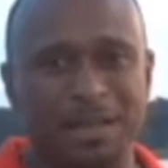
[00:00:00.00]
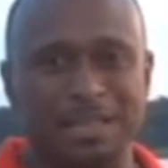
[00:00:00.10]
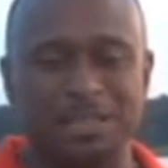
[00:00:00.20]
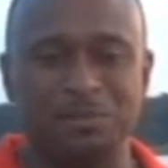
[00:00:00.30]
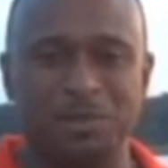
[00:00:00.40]
I
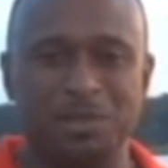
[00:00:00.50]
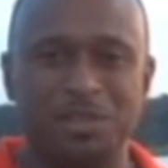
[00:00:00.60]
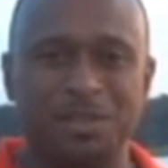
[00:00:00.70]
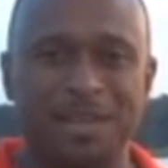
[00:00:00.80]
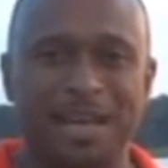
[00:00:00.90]
just wanted to
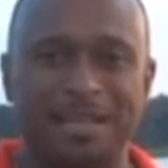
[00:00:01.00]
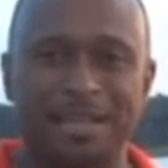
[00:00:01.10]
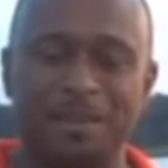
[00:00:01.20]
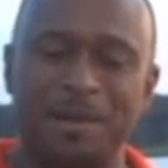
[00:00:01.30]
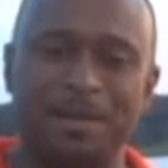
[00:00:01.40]
show you how to
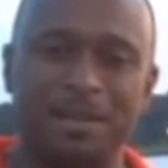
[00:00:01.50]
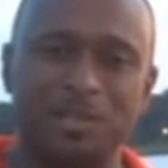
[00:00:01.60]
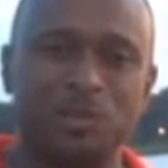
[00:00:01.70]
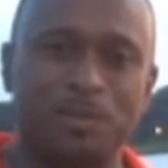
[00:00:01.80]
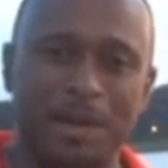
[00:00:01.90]
get about
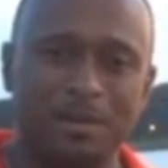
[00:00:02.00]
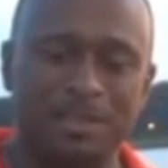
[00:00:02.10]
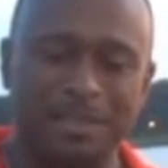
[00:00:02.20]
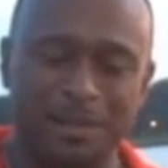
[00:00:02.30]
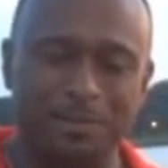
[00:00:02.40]
100 pounds
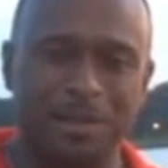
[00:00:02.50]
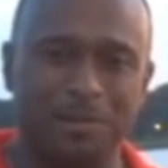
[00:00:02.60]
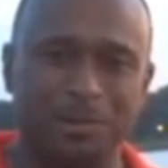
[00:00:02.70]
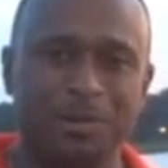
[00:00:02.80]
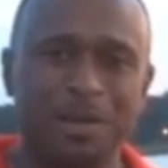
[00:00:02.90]
of deer
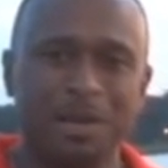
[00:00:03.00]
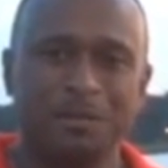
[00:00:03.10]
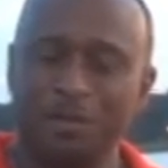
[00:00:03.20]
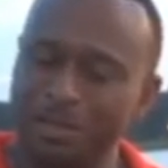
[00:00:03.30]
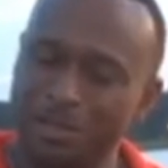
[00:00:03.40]
mineral
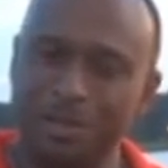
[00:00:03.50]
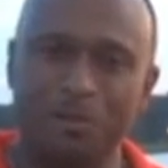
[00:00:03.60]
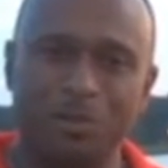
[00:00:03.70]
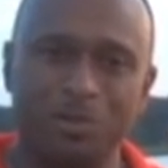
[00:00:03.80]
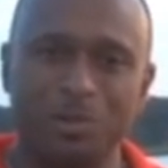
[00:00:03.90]
for just
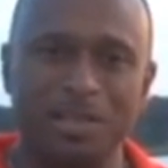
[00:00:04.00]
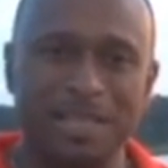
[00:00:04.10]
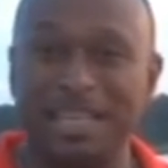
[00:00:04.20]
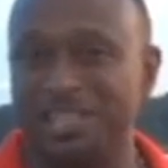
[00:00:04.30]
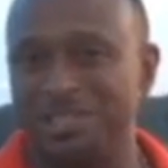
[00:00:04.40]
over
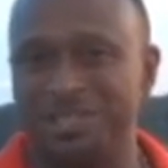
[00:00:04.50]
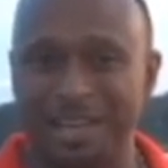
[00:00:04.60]
$20-ish.